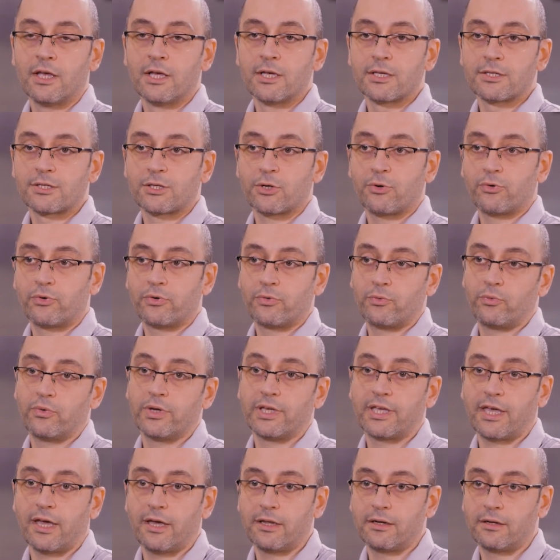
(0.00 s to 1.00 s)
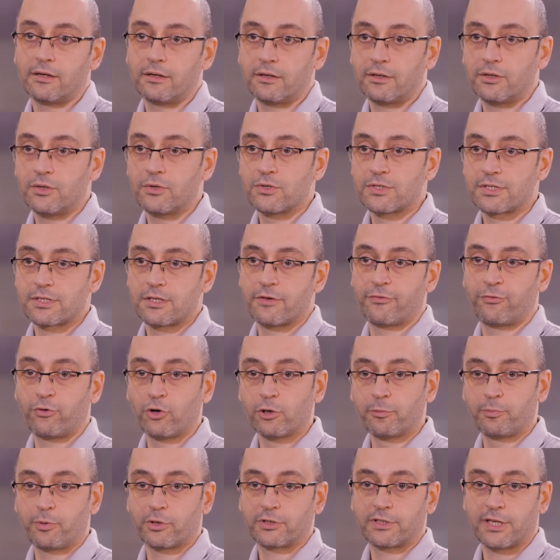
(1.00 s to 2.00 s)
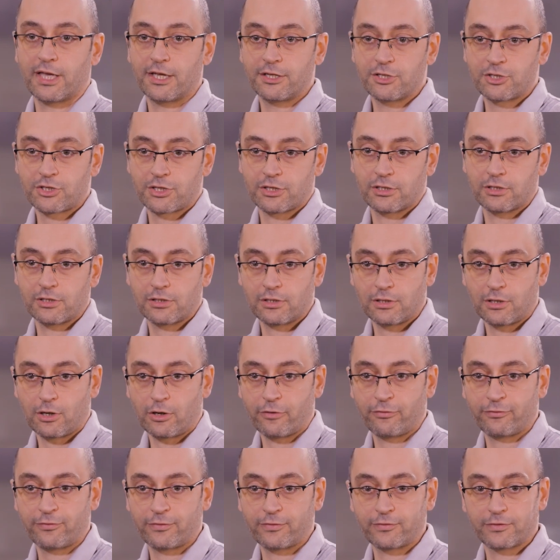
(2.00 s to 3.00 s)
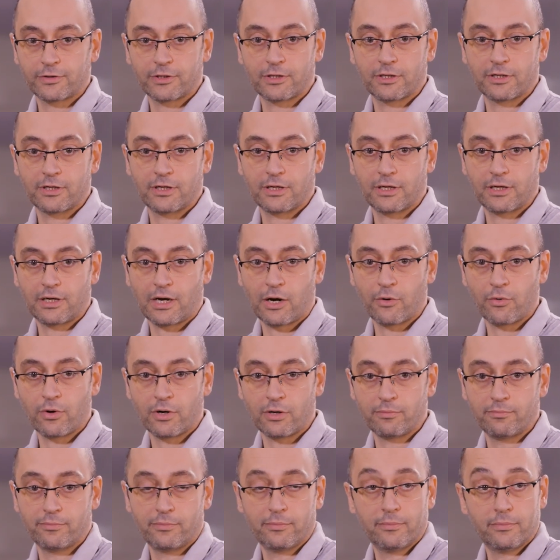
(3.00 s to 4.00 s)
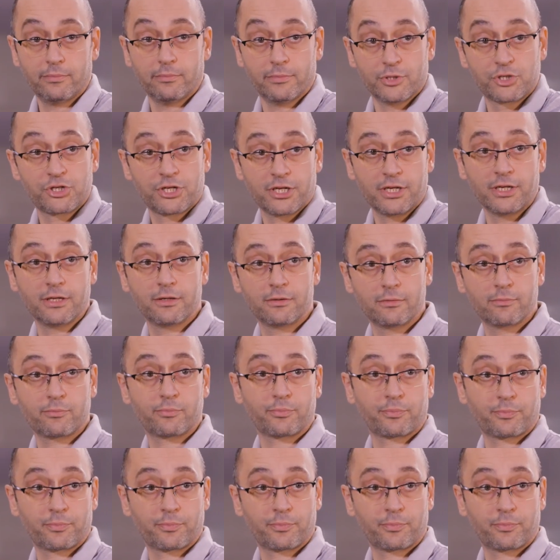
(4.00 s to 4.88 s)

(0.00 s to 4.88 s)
So we can use the full potential of our machine